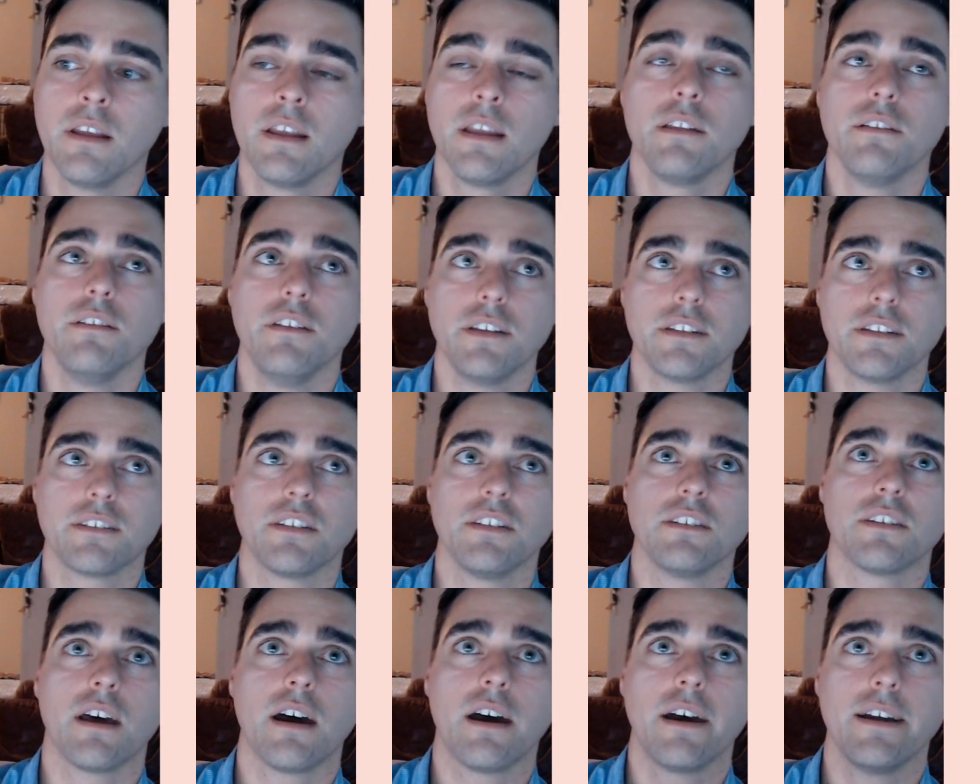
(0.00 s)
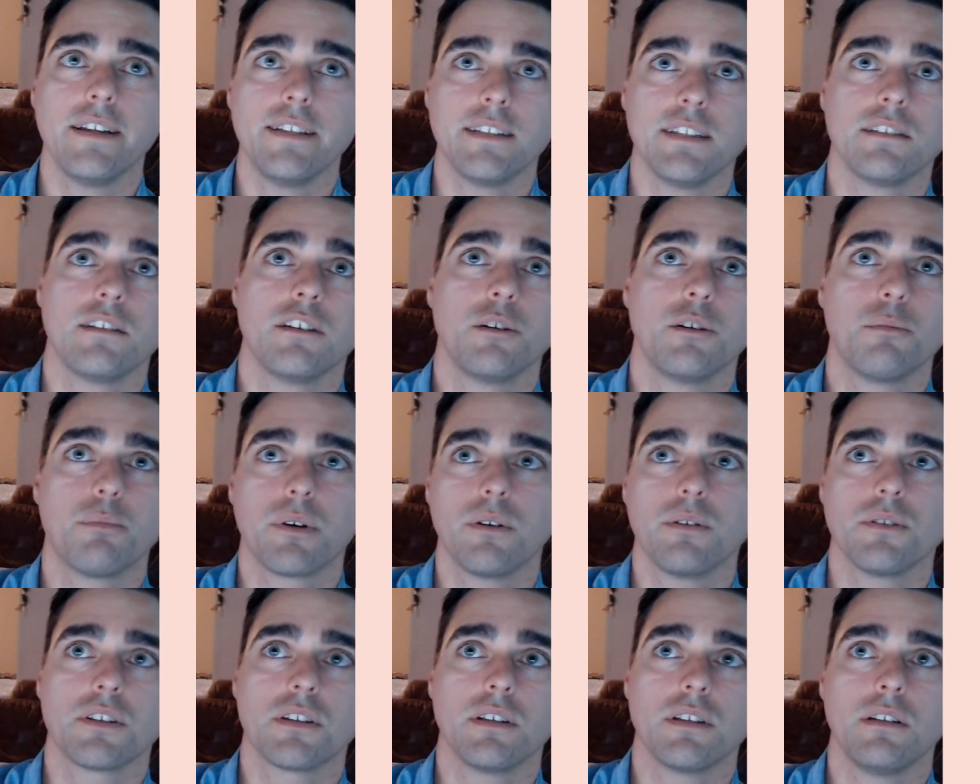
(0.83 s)
This is the idea that a
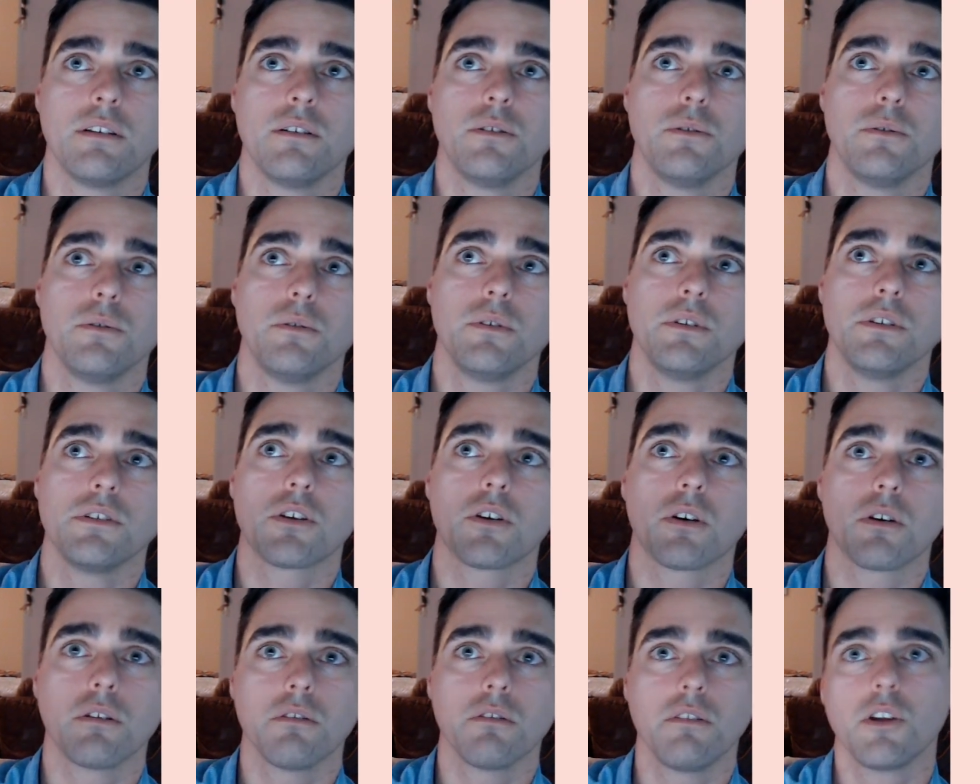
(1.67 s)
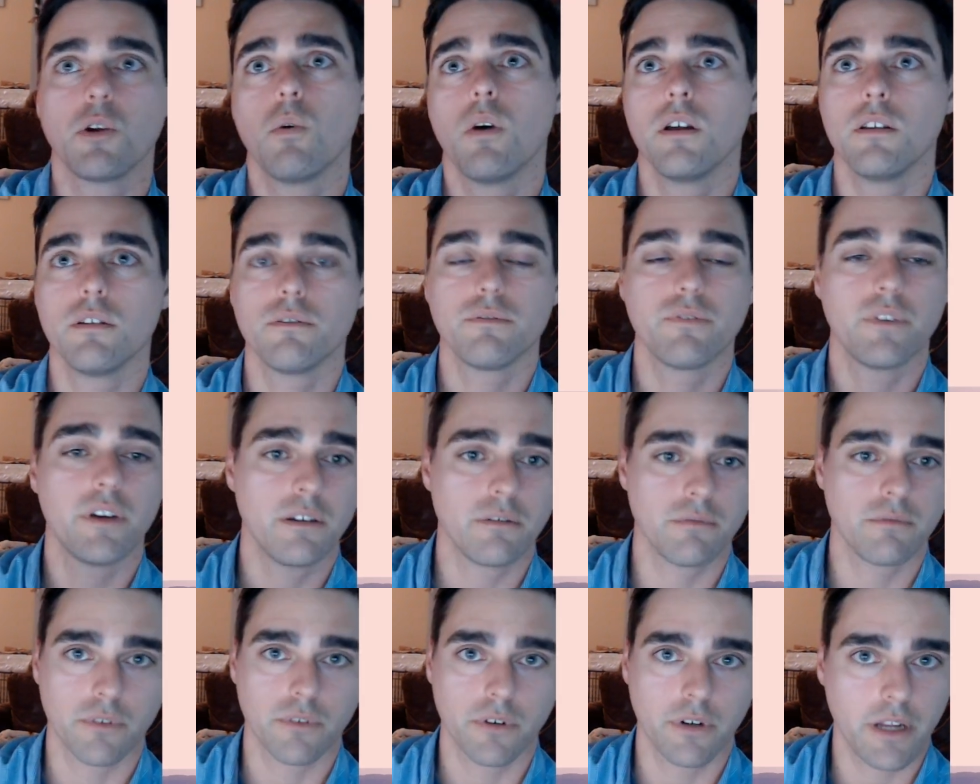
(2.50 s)
person who is currently qualifying
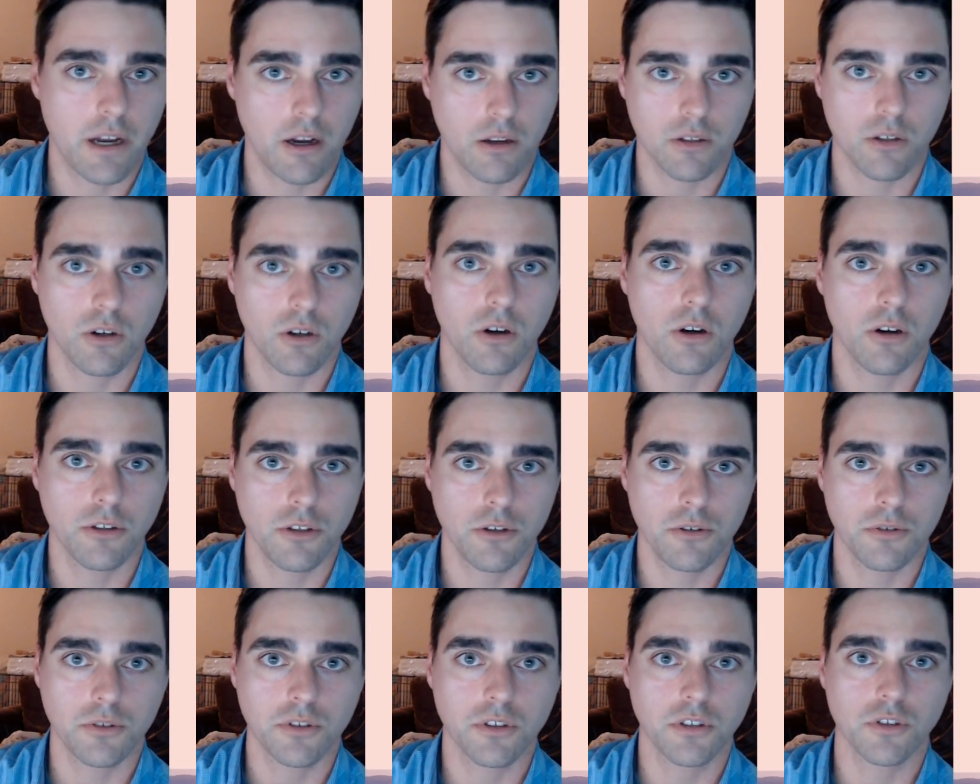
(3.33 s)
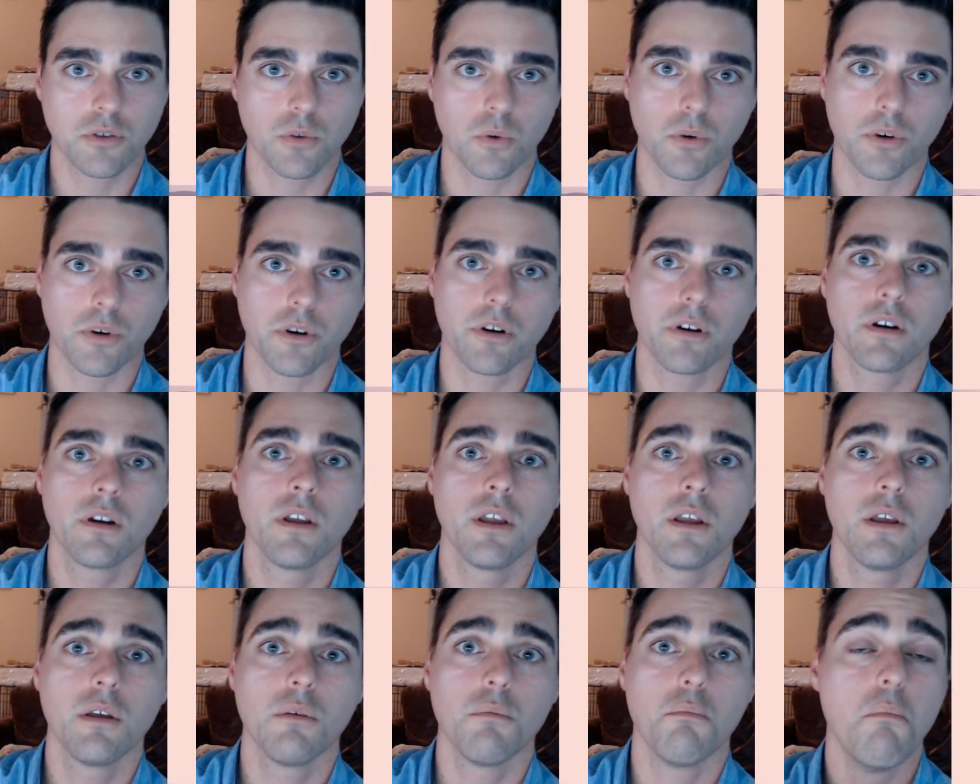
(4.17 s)
for an alcohol use disorder,
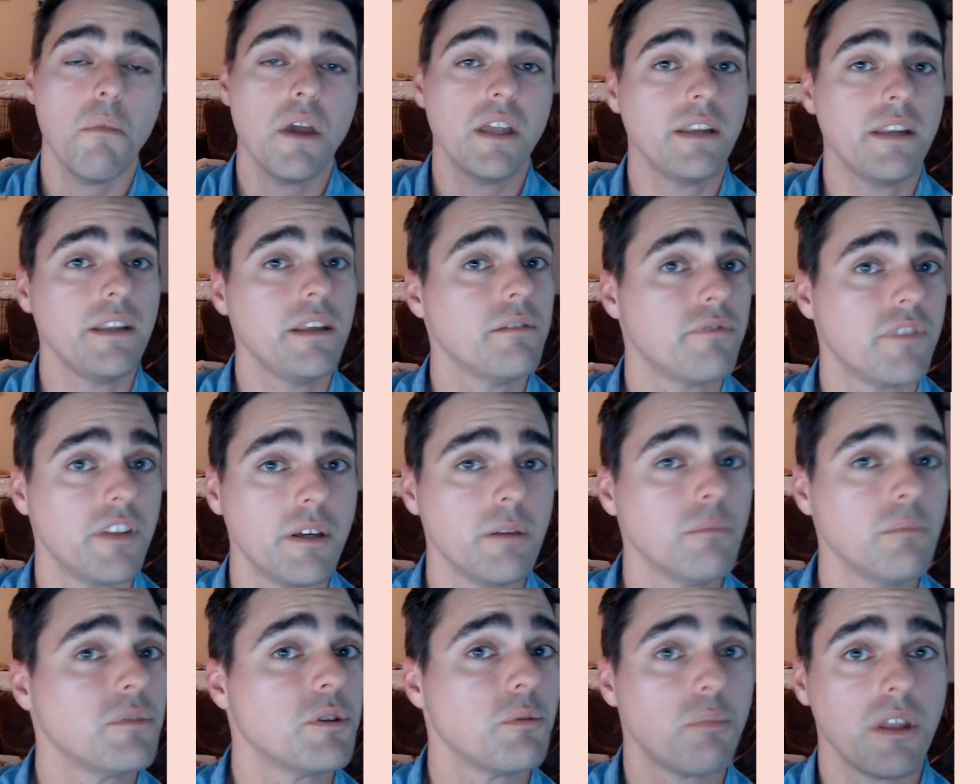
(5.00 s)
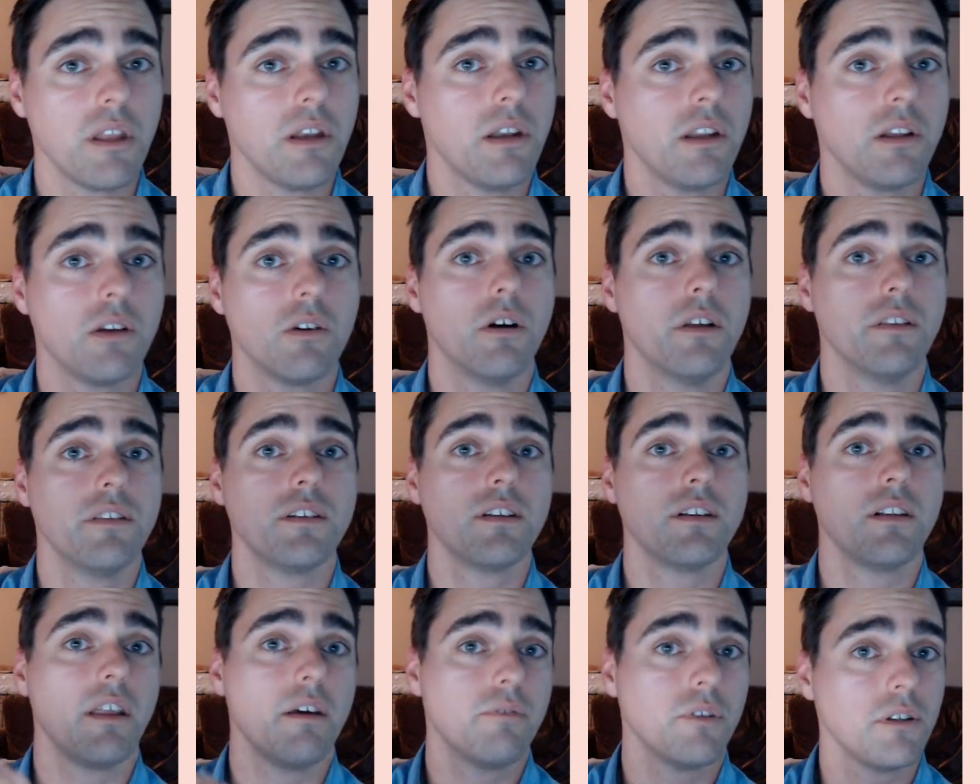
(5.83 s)
many of them, depending on the
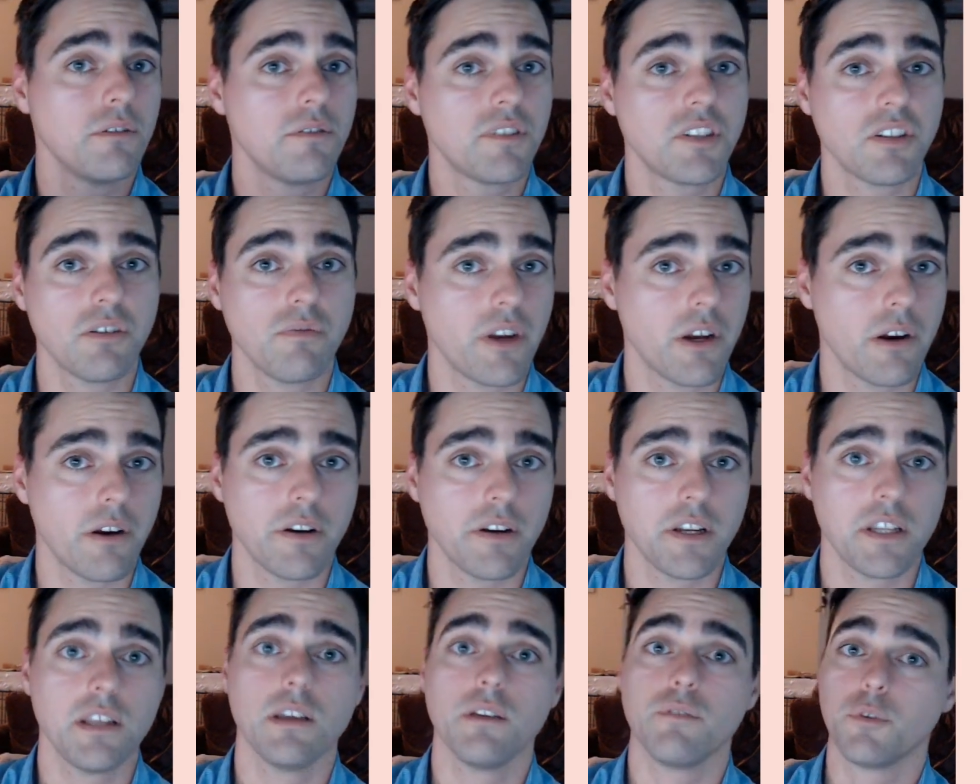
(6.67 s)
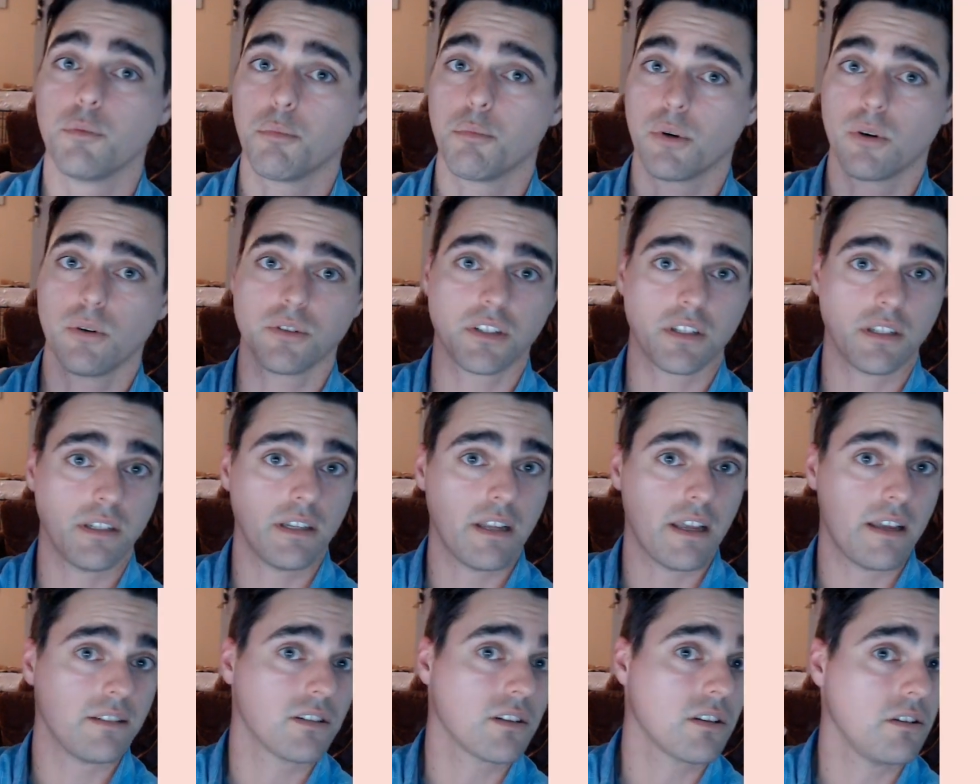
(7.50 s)
level of severity, if a person
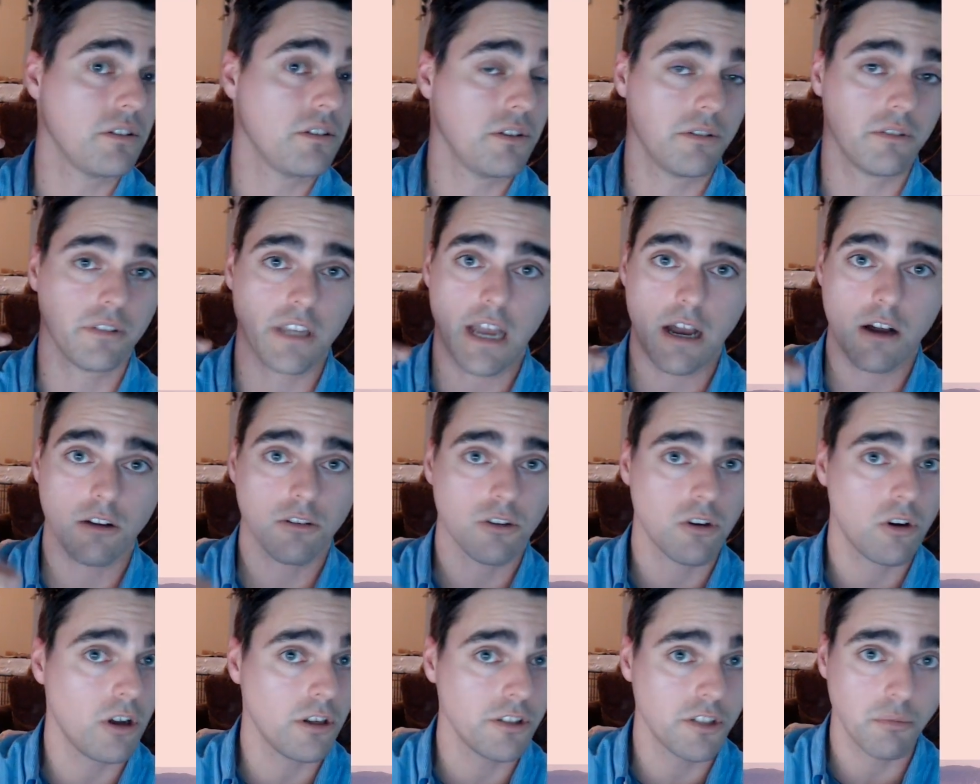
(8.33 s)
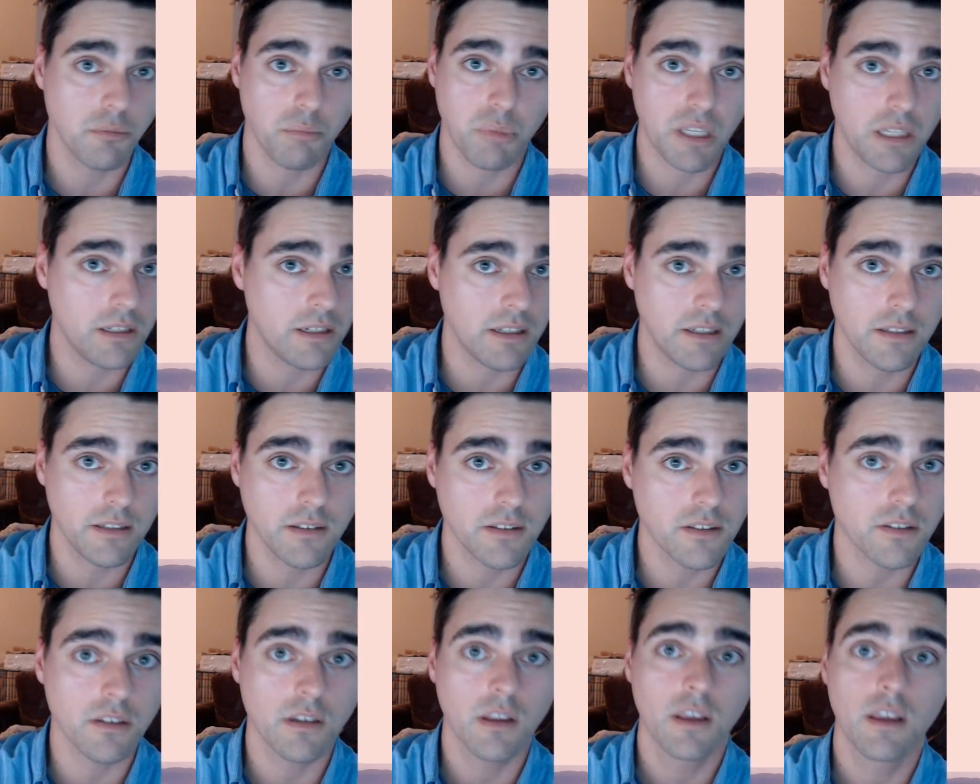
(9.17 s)
has clearly alcohol
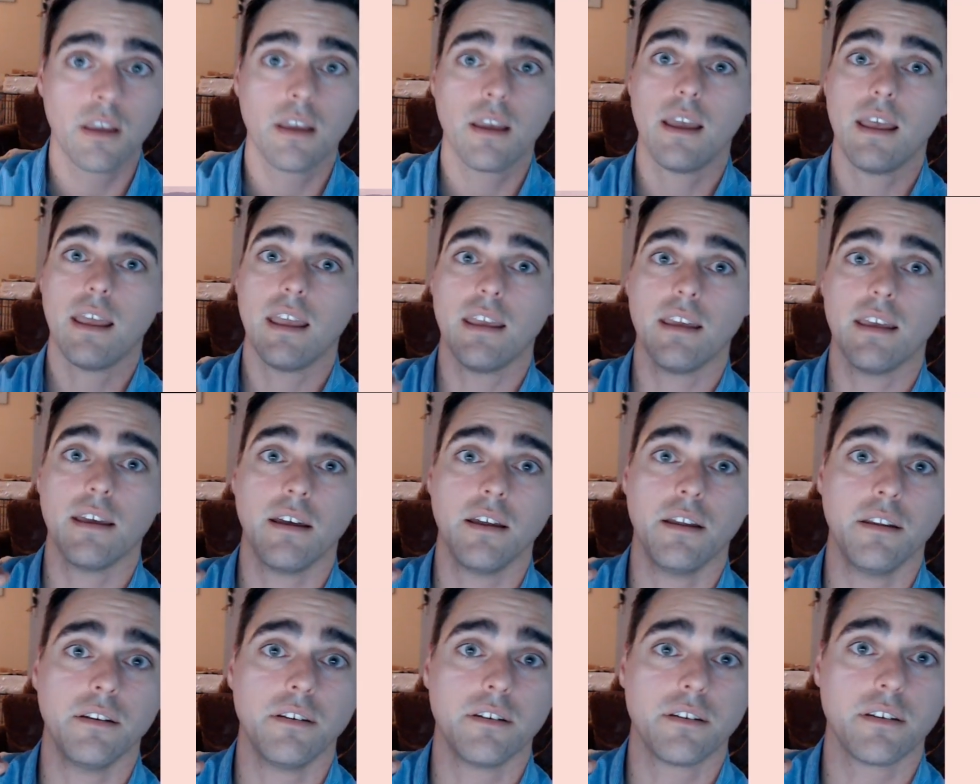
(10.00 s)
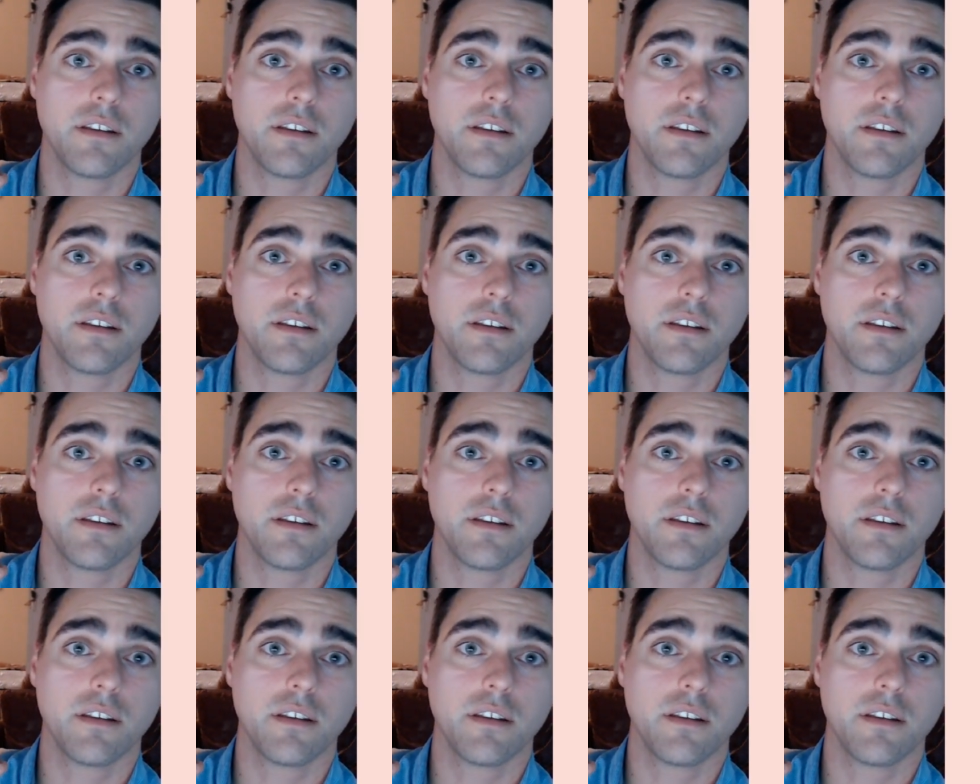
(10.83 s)
dependence, and if